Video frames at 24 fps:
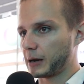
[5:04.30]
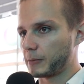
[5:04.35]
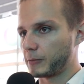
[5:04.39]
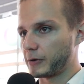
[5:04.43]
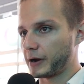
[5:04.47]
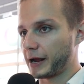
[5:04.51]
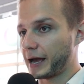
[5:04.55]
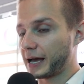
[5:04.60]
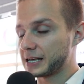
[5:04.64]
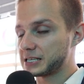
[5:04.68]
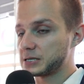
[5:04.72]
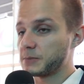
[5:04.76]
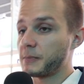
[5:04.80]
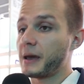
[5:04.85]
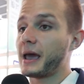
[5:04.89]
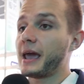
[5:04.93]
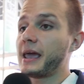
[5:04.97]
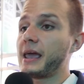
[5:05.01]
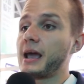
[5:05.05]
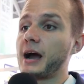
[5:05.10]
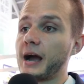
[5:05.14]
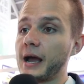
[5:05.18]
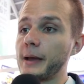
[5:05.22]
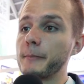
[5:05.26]
camera has some
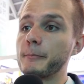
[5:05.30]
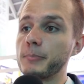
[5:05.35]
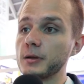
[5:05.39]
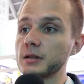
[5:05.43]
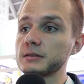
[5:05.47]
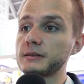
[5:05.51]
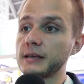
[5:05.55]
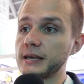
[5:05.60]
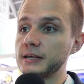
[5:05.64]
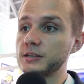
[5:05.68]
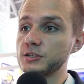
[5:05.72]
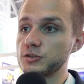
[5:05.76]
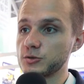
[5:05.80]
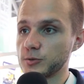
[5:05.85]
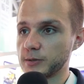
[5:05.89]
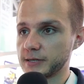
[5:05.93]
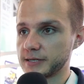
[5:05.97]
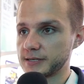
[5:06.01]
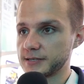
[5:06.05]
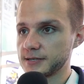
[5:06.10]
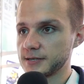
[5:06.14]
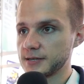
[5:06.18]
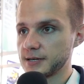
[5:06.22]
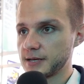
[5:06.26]
AI built into
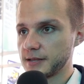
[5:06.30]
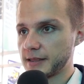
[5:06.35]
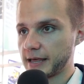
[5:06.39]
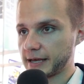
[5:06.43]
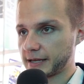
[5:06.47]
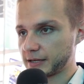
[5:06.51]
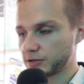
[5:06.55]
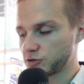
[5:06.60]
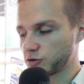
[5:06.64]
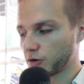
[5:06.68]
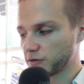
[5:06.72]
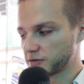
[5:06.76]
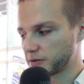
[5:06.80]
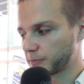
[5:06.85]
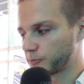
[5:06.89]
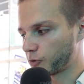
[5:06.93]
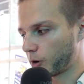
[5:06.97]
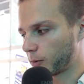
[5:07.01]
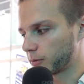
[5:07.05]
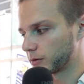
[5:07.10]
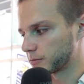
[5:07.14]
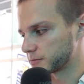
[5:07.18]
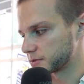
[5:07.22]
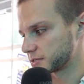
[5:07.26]
it that can solve some
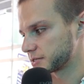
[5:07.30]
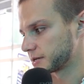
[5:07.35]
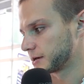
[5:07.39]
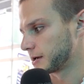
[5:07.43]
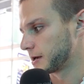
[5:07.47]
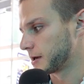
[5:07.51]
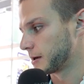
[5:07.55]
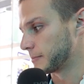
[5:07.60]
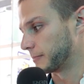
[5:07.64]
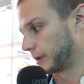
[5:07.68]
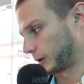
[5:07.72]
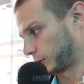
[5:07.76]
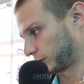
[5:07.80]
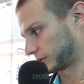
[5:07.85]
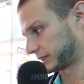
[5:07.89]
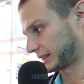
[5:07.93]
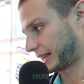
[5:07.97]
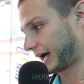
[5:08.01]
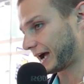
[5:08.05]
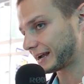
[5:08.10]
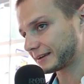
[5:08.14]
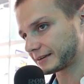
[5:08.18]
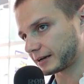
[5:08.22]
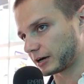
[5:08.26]
problems. But with
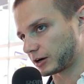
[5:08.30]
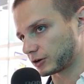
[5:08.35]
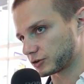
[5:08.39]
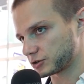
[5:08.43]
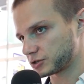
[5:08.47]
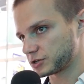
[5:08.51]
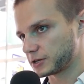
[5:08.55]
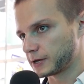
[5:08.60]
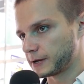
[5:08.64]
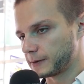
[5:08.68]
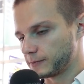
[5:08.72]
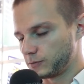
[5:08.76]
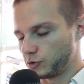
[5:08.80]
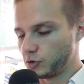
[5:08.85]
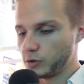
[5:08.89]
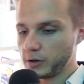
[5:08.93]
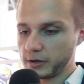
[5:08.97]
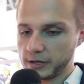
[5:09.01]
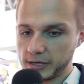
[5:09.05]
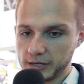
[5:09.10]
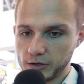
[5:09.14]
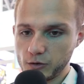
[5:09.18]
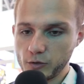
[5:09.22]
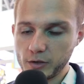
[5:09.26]
LyteHouse,
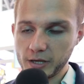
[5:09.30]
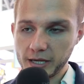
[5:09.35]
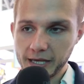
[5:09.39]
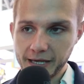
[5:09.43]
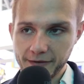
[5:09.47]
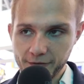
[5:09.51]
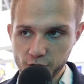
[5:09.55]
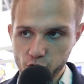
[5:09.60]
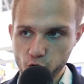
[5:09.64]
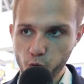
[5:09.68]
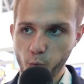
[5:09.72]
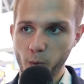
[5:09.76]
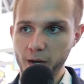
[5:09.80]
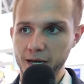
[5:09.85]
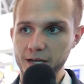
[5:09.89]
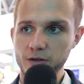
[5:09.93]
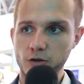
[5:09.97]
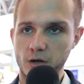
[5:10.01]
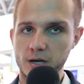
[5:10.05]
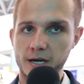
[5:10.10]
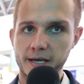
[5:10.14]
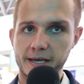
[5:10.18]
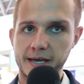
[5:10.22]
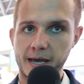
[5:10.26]
you can give a
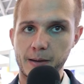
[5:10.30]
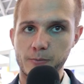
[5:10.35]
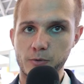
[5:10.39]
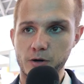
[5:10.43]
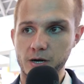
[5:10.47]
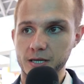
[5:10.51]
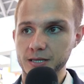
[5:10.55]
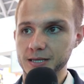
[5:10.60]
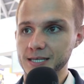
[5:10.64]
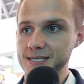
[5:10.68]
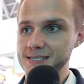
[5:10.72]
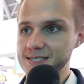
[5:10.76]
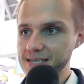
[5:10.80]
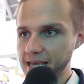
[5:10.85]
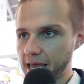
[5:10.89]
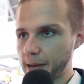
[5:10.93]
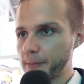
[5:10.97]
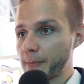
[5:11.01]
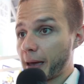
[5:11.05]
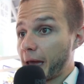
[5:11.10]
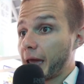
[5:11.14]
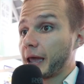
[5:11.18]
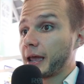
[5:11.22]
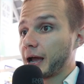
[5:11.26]
$20 camera the
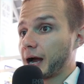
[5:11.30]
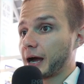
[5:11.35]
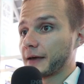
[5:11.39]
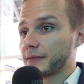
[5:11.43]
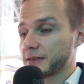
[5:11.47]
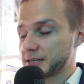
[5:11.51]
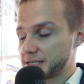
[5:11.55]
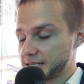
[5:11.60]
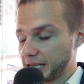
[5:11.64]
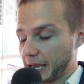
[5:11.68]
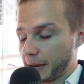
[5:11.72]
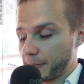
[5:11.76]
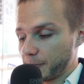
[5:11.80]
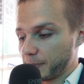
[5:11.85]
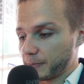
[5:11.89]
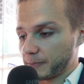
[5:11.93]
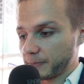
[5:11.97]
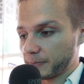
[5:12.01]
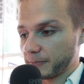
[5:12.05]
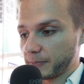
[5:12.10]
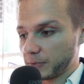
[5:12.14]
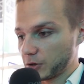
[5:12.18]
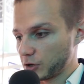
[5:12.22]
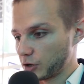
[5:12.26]
same AI, the
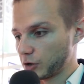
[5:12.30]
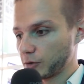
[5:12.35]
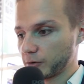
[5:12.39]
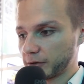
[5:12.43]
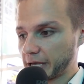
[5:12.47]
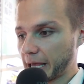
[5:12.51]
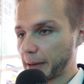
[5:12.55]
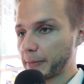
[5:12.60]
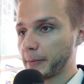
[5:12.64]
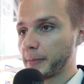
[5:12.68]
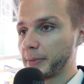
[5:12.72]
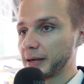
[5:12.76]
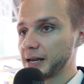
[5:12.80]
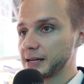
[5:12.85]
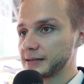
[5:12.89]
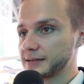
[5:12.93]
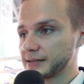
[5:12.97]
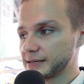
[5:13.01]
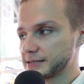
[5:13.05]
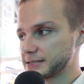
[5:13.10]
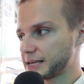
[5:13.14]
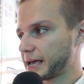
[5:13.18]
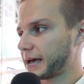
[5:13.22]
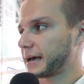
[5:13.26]
same
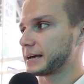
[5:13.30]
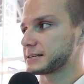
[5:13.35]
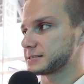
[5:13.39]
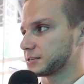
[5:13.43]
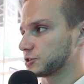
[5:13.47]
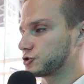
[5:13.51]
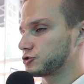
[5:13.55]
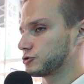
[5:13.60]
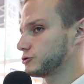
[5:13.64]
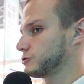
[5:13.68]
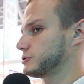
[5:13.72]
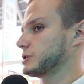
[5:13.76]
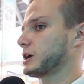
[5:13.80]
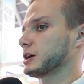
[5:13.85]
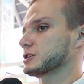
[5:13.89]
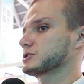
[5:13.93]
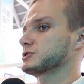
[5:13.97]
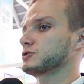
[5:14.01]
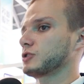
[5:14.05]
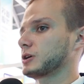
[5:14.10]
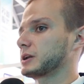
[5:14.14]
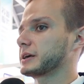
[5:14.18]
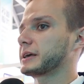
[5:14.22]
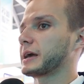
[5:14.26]
capabilities as a
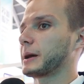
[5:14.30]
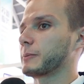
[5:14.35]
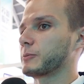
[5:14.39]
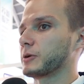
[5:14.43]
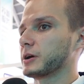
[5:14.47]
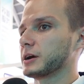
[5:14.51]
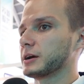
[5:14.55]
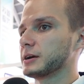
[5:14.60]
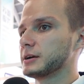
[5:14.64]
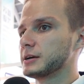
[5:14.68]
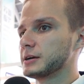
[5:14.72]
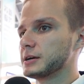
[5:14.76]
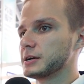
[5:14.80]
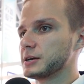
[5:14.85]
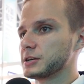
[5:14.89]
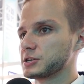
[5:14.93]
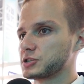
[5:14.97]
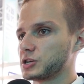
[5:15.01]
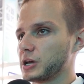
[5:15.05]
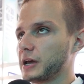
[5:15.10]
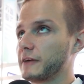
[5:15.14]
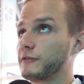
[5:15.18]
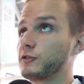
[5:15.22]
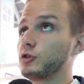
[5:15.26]
$2,000 camera.
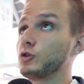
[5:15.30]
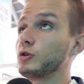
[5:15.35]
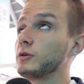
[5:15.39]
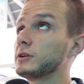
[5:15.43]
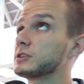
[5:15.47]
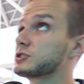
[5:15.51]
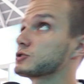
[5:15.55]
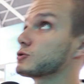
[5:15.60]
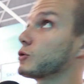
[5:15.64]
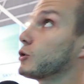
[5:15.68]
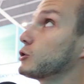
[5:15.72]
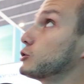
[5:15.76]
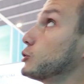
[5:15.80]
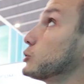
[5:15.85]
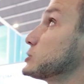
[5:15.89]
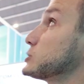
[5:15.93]
So if you installed